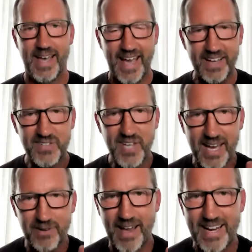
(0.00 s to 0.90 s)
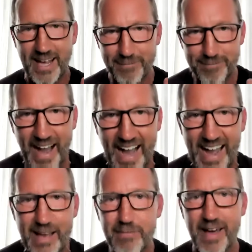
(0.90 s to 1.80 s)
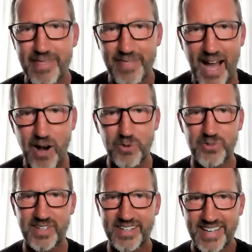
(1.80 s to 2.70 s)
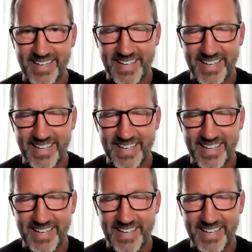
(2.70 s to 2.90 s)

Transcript: has had right at 5 thousand